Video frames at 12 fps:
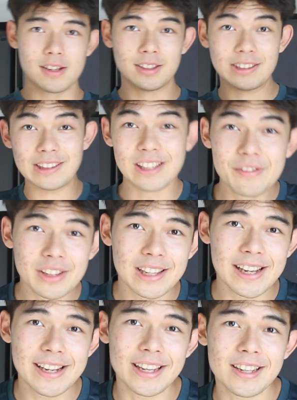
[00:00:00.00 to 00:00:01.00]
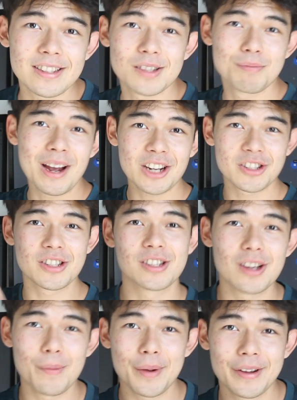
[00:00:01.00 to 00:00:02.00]
Well, leave a like, smash the
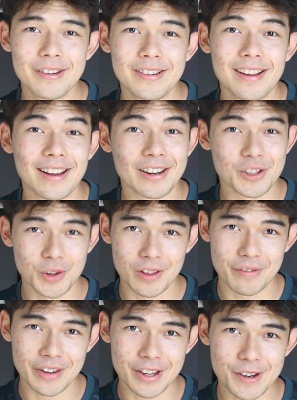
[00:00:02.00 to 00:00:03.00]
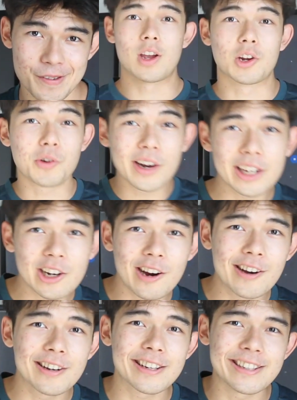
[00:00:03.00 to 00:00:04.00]
sub button, and enjoy the video. A credit
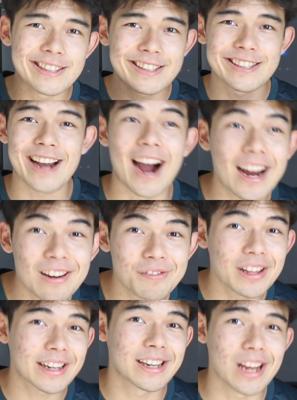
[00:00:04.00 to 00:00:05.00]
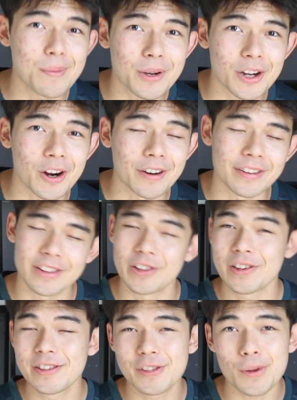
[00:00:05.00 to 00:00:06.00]
card is kind of like a debit card. You
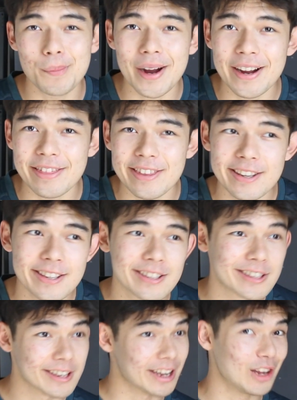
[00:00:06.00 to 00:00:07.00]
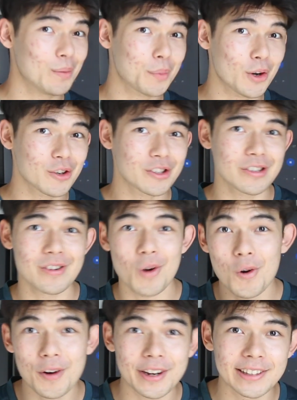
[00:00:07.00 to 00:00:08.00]
can still buy things in person
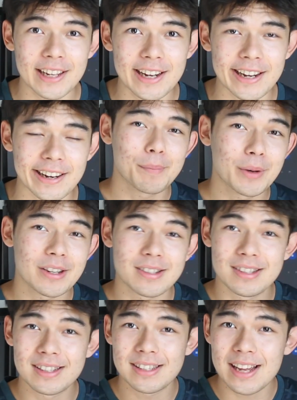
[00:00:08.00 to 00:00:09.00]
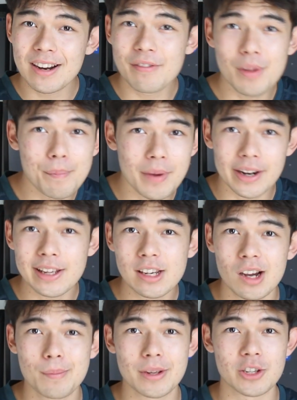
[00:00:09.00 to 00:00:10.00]
or online, but instead of the money
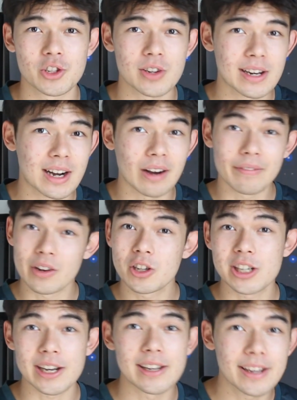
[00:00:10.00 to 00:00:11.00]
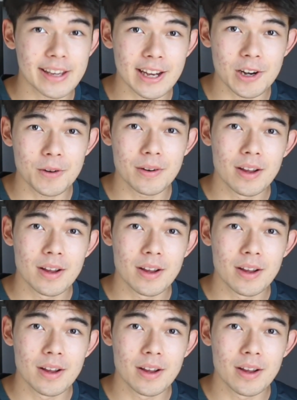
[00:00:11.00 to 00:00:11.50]
coming straight out of your checking account,